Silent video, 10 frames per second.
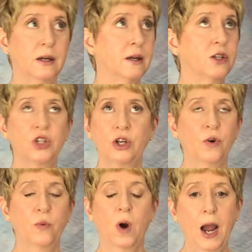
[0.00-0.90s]
The
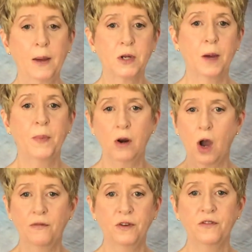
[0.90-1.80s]
children were hyped up and
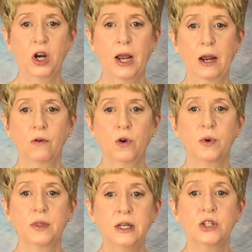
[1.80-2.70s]
often very angry
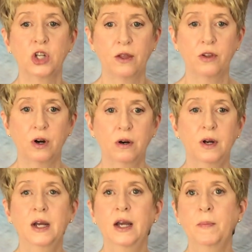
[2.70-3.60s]
with each other,
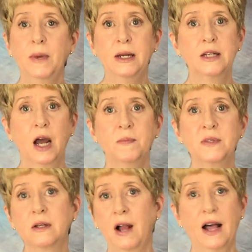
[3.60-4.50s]
and many times
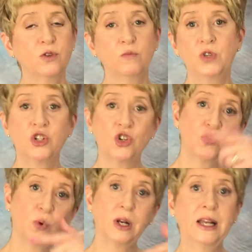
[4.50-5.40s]
the classroom teachers
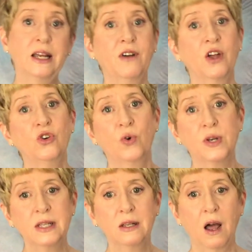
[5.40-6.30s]
would leave a
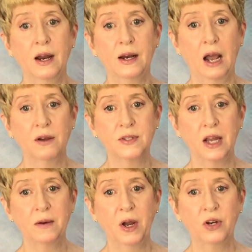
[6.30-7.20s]
noisy line
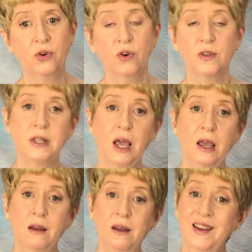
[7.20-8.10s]
outside my door and
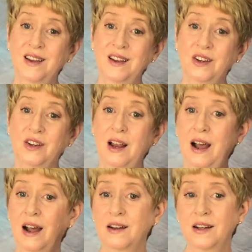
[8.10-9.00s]
say, "Good
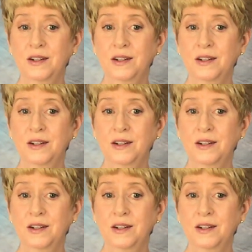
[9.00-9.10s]
luck."